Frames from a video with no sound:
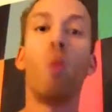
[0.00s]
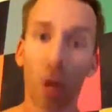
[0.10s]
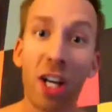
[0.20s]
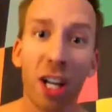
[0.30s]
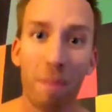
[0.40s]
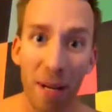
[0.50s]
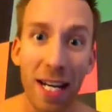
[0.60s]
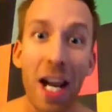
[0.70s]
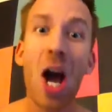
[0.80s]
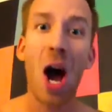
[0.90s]
We're going to
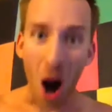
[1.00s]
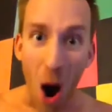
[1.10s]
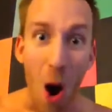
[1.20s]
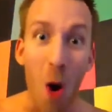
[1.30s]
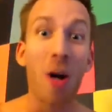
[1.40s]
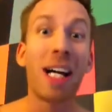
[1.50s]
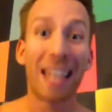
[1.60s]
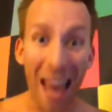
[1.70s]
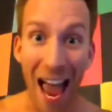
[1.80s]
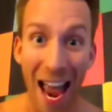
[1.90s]
be
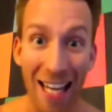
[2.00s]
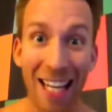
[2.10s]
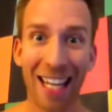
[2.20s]
okay.